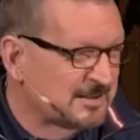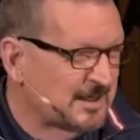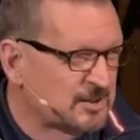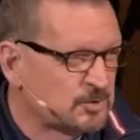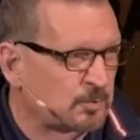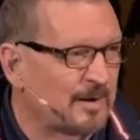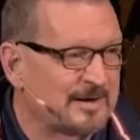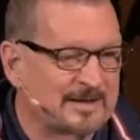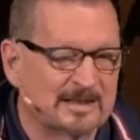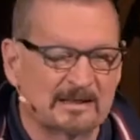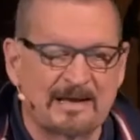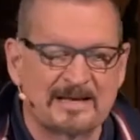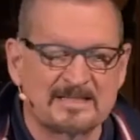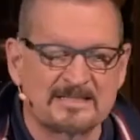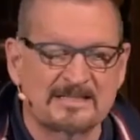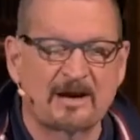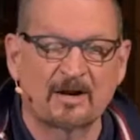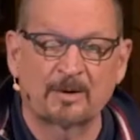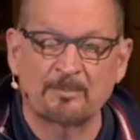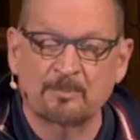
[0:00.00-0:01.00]
That's why he
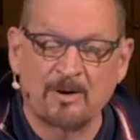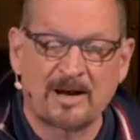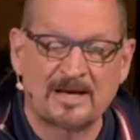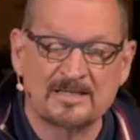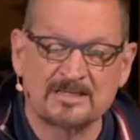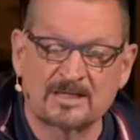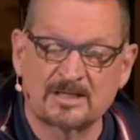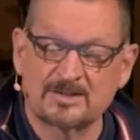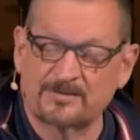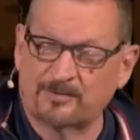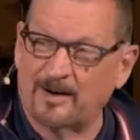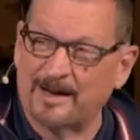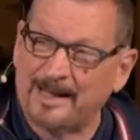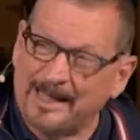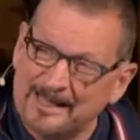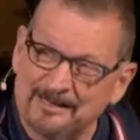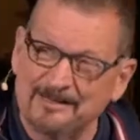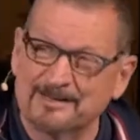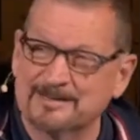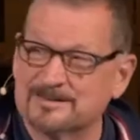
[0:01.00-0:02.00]
lays down a process for
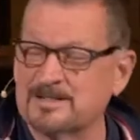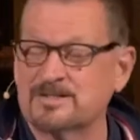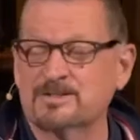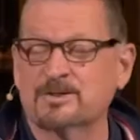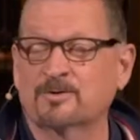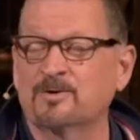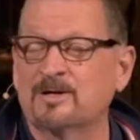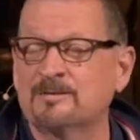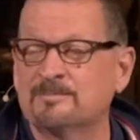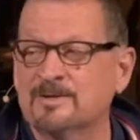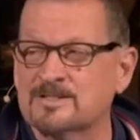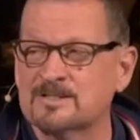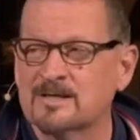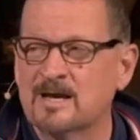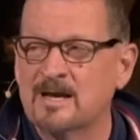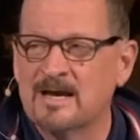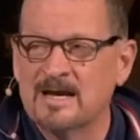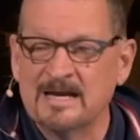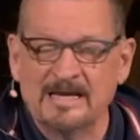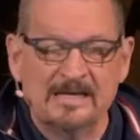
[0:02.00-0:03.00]
handling disagreements
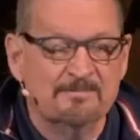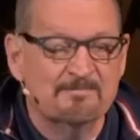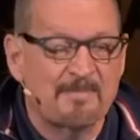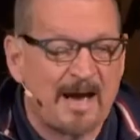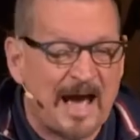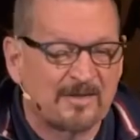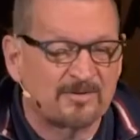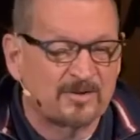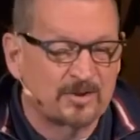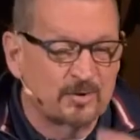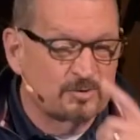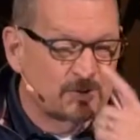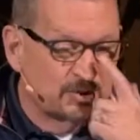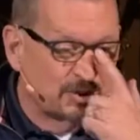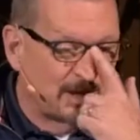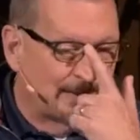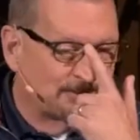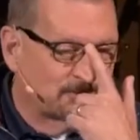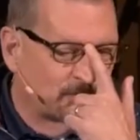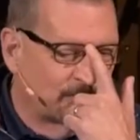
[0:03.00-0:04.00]
in Matthew
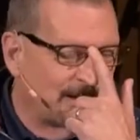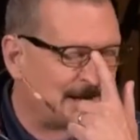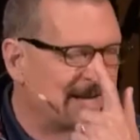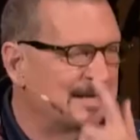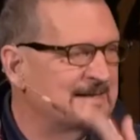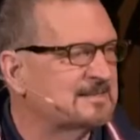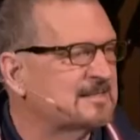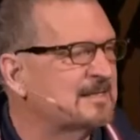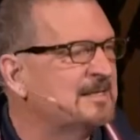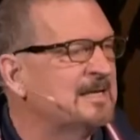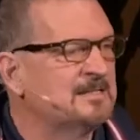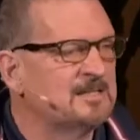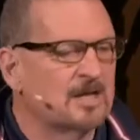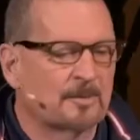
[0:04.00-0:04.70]
chapter 18.